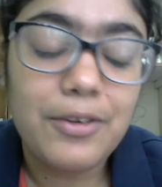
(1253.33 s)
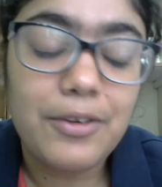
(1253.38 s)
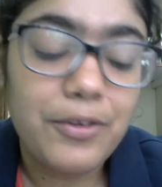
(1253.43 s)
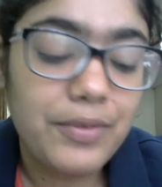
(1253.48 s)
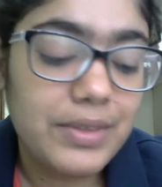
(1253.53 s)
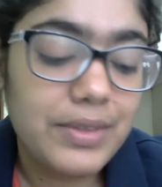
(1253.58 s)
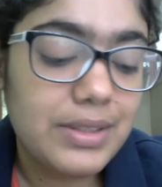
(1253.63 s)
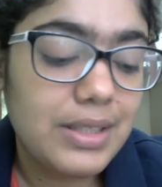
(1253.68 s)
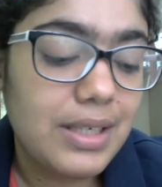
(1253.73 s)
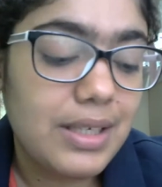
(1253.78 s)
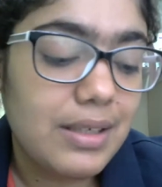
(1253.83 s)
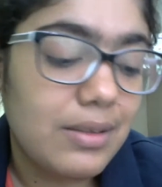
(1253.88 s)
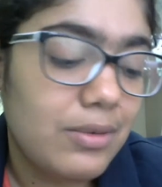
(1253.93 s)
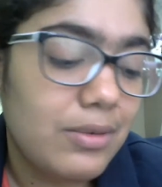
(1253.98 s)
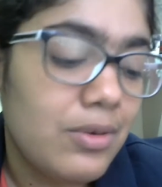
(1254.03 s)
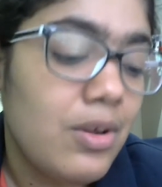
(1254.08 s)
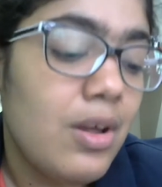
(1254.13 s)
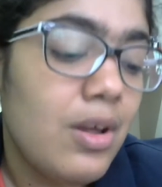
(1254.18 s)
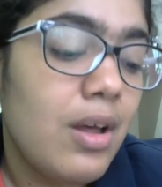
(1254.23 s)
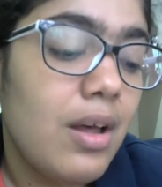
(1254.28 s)
officer
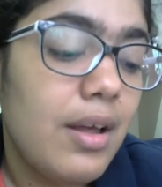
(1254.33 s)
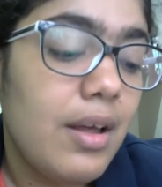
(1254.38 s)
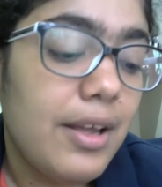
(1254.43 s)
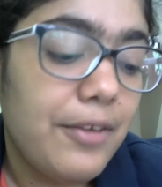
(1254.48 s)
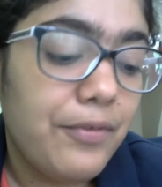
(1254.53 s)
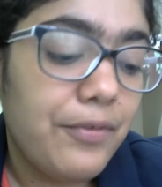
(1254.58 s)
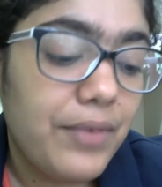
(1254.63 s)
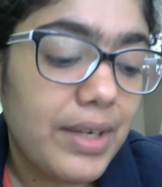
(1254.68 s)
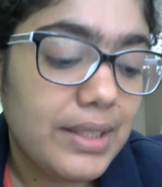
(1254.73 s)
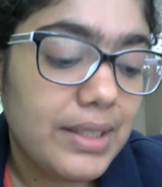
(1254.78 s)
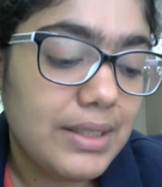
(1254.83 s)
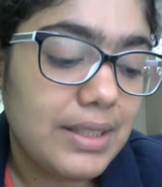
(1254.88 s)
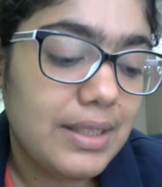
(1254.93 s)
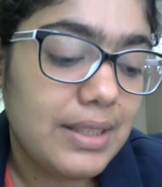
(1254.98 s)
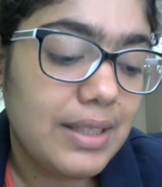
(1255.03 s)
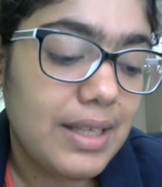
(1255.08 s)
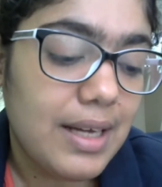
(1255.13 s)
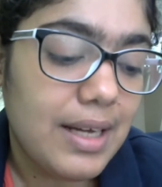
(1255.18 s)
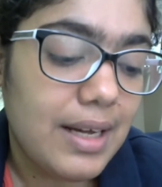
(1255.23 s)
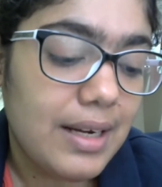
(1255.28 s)
effected
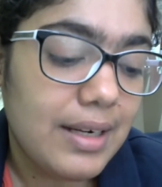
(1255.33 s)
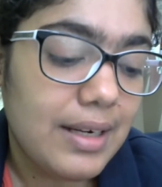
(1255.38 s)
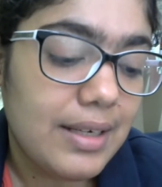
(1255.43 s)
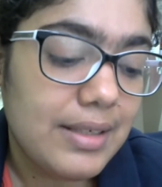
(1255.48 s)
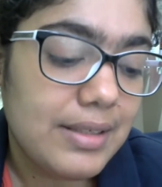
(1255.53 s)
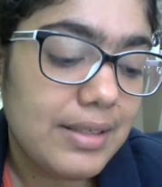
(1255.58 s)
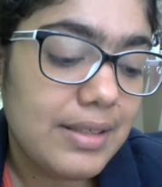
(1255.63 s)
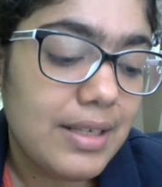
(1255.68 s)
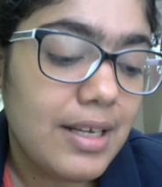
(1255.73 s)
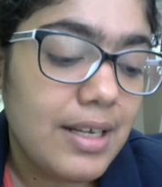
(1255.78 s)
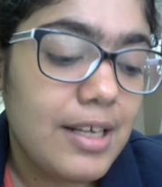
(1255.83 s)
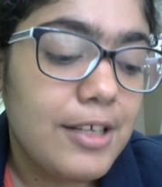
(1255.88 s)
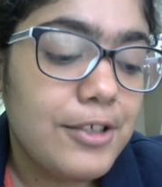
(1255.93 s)
the arrest.